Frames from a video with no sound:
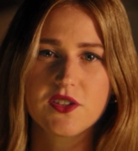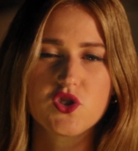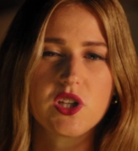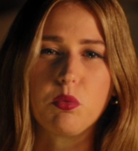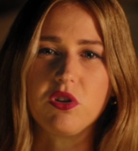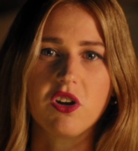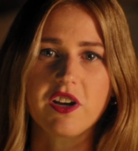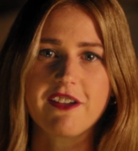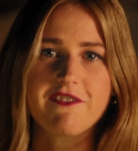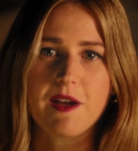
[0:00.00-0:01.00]
She will
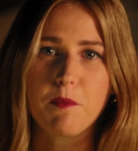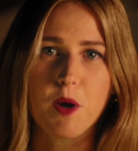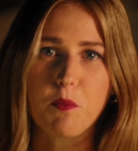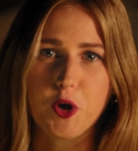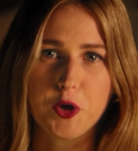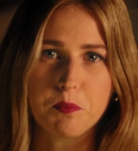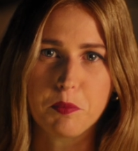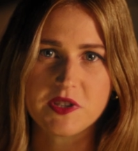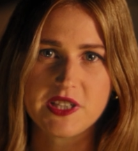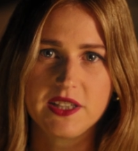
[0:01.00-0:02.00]
not give them her broken
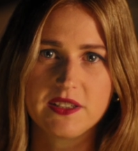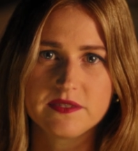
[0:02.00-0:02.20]
body.